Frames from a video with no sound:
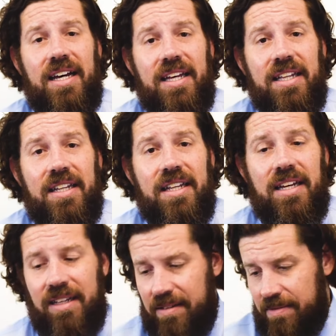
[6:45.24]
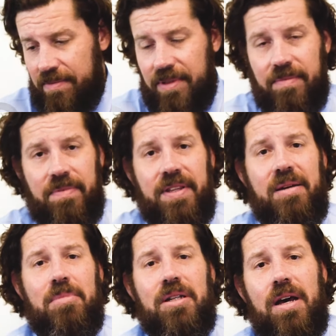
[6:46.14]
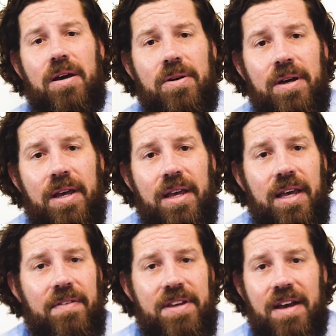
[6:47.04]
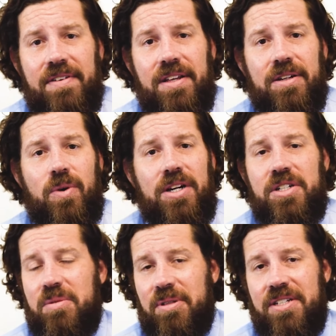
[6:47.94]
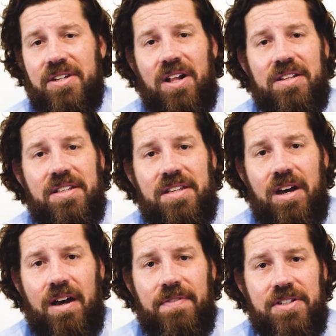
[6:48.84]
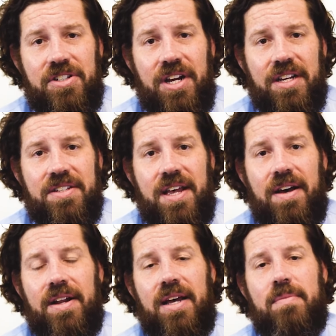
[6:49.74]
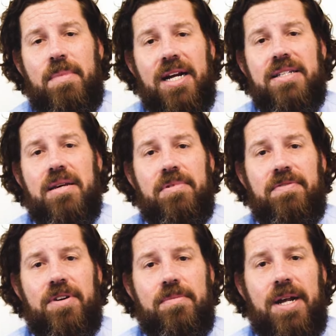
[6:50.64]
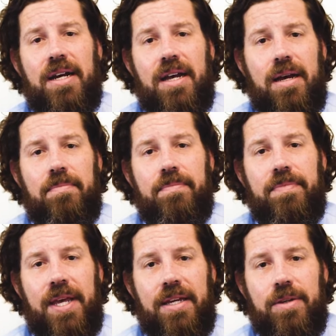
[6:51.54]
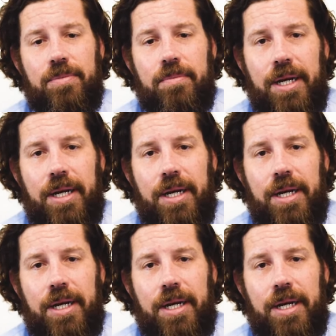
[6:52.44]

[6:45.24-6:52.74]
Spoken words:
in the thing below. And if you have any other questions, please call us at the office. Check us out at mytampafirm.com. Thank you.